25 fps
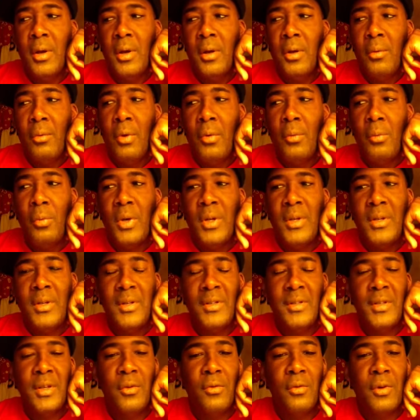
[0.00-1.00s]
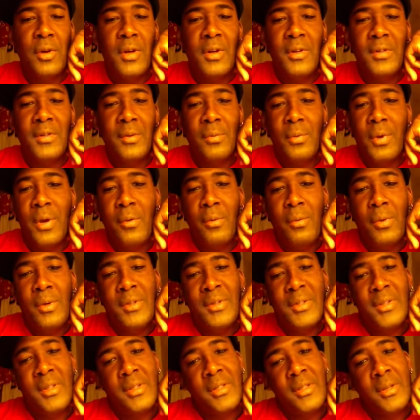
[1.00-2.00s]
when we disagree is the way we'd
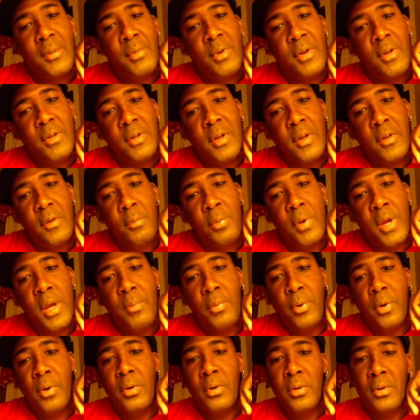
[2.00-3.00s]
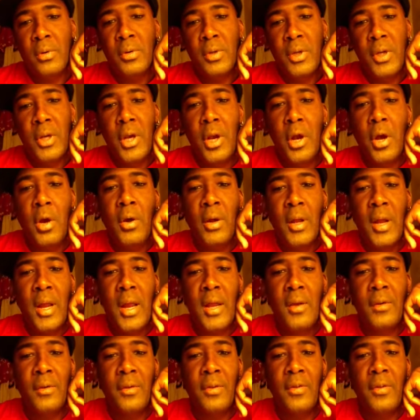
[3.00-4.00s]
see some of these other people,
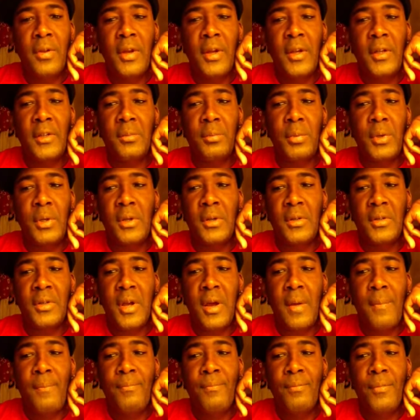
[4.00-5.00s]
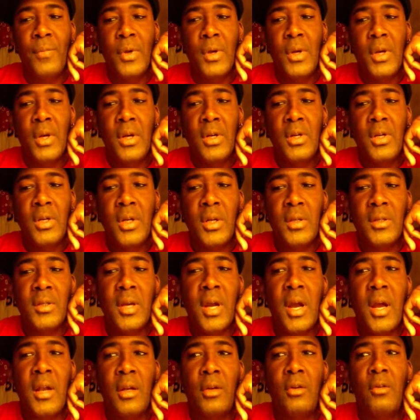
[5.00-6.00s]
handle things, because, shit's
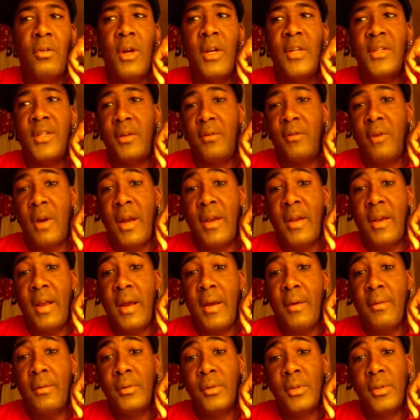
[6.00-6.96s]
kind of crazy right now.